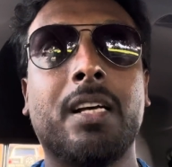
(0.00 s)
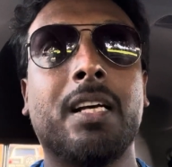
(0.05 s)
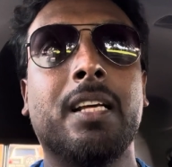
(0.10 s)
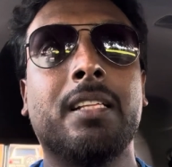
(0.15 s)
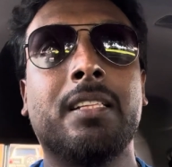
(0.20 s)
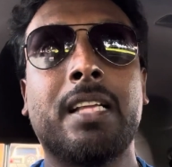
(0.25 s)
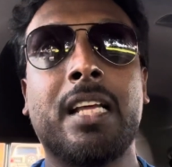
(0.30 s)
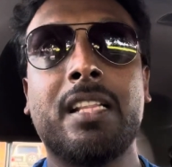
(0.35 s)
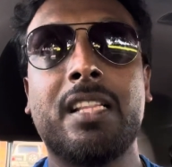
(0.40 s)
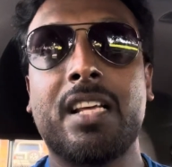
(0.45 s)

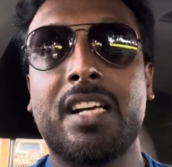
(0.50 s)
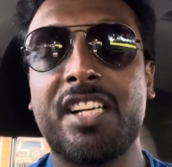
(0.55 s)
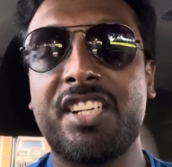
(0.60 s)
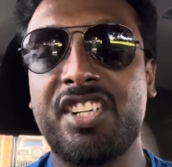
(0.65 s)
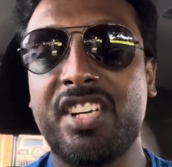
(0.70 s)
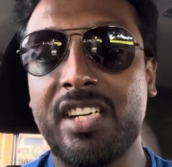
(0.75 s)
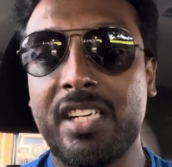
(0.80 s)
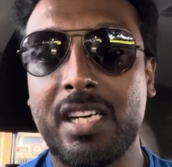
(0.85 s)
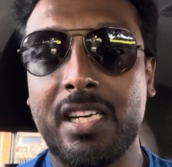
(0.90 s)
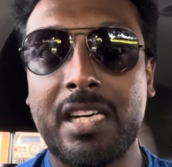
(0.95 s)
Then the
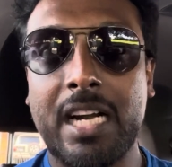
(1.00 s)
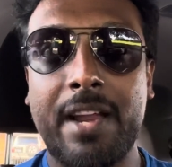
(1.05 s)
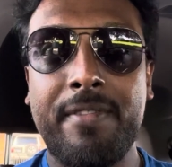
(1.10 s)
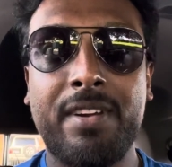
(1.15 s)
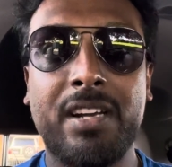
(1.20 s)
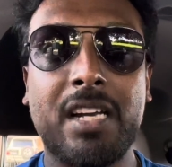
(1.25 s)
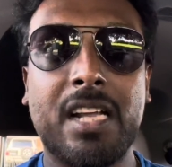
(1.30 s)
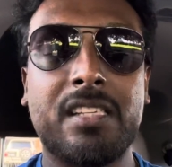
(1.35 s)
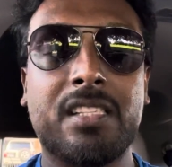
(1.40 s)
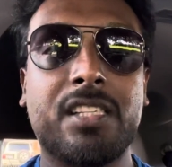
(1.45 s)
restricted driving
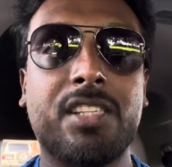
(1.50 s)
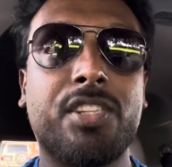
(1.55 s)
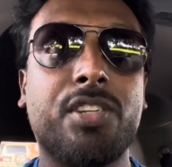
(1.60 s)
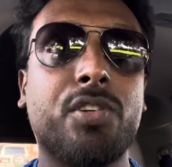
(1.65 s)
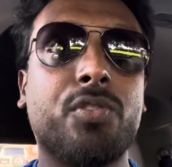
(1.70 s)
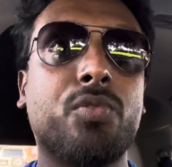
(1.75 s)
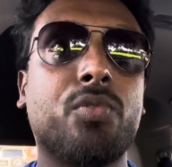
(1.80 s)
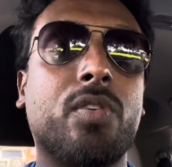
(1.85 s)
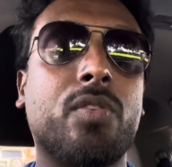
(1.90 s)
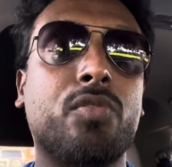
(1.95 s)
license,
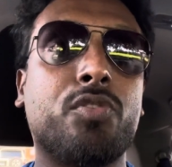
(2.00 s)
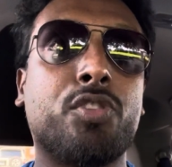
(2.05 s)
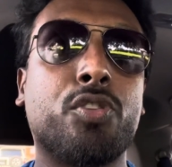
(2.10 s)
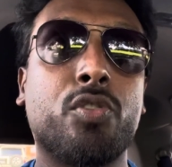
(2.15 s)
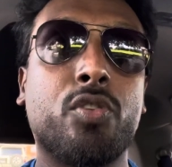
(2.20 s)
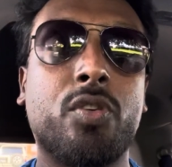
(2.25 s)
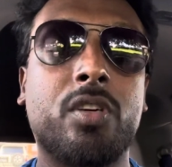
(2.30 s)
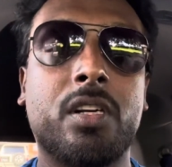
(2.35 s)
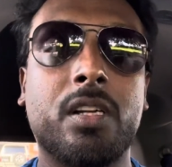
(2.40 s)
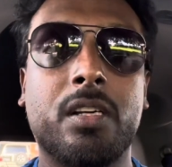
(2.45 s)
you should